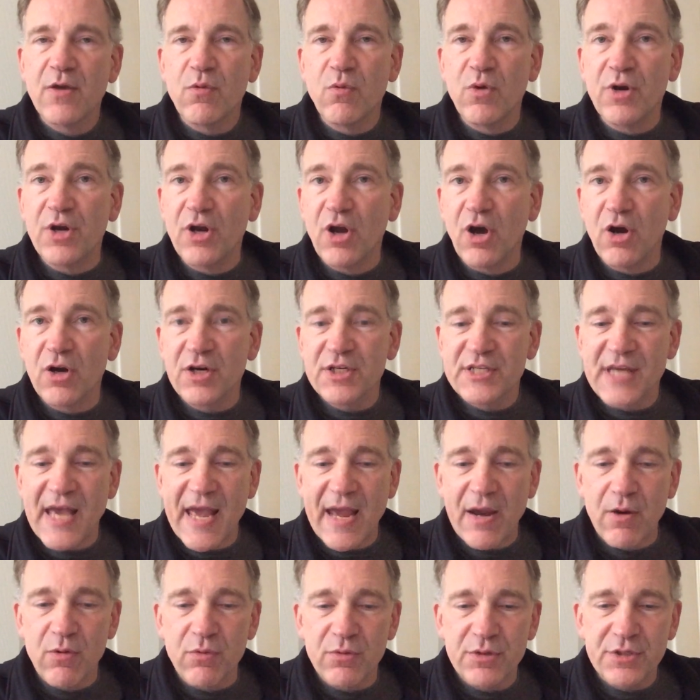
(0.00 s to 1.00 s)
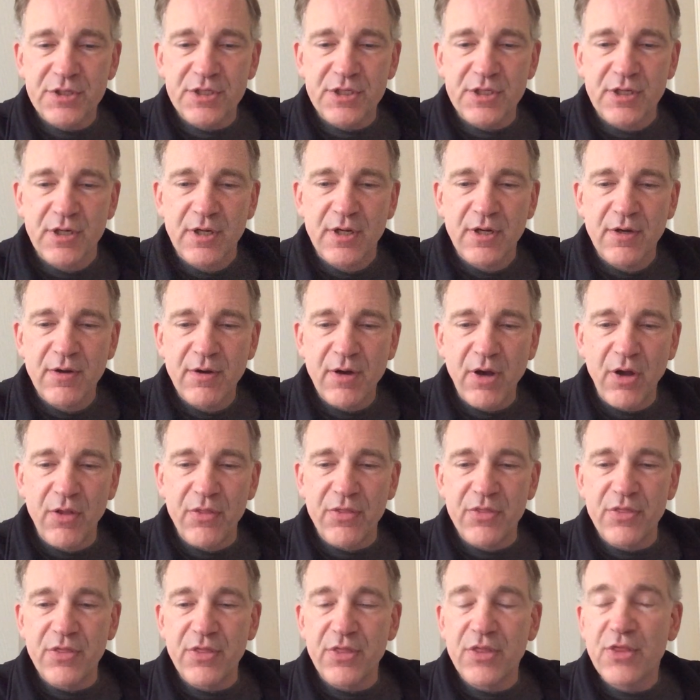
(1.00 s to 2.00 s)
were knocked out
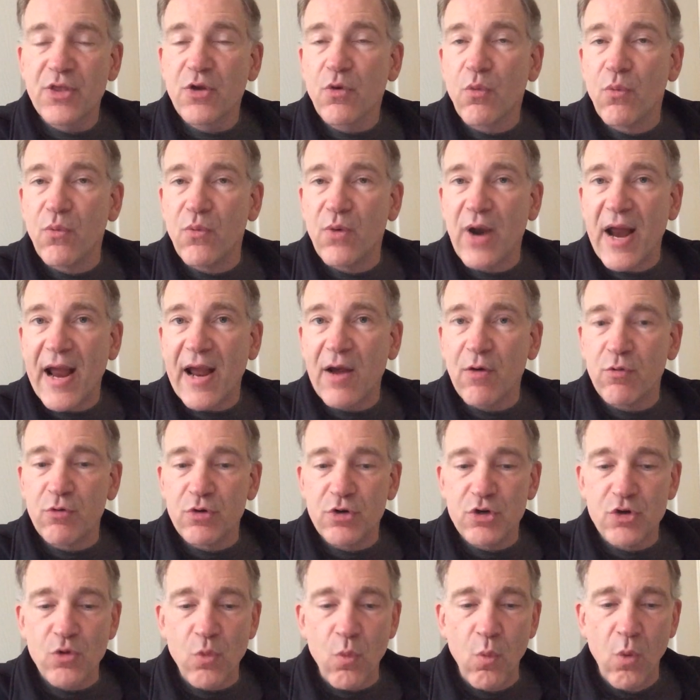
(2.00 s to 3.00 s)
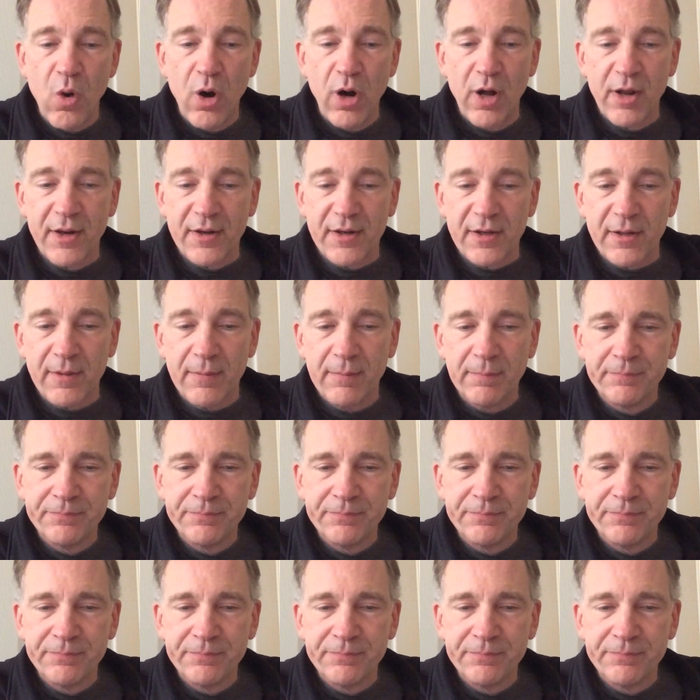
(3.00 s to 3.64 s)
on round 1.